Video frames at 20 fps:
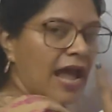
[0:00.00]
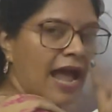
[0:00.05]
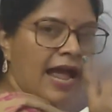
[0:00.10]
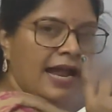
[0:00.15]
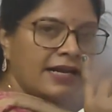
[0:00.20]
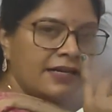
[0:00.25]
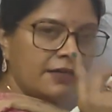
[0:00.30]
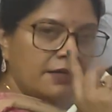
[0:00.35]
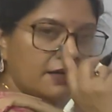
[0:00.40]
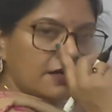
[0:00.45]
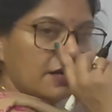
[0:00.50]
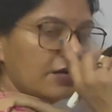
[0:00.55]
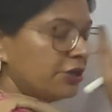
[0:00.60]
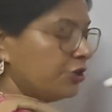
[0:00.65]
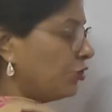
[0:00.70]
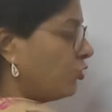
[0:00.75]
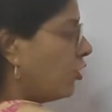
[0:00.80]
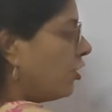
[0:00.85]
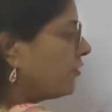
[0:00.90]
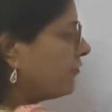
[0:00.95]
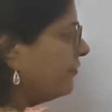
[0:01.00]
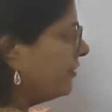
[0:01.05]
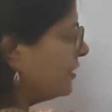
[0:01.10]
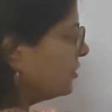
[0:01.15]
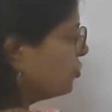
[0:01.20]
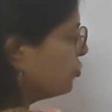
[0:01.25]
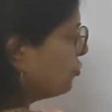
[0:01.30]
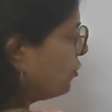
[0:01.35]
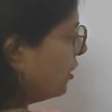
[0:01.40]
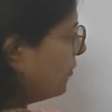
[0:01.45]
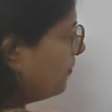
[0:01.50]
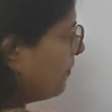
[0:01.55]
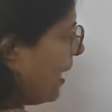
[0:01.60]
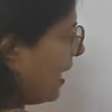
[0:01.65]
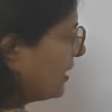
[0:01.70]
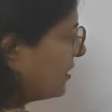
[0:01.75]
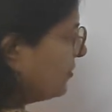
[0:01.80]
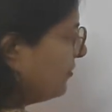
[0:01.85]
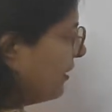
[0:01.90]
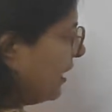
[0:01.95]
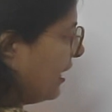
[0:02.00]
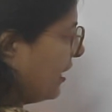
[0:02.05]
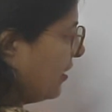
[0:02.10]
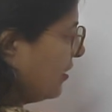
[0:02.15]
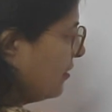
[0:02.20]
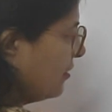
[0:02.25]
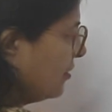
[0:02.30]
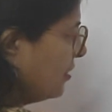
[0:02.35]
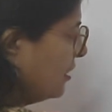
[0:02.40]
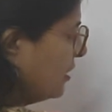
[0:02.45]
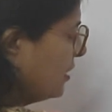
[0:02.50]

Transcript: and your visual pathway.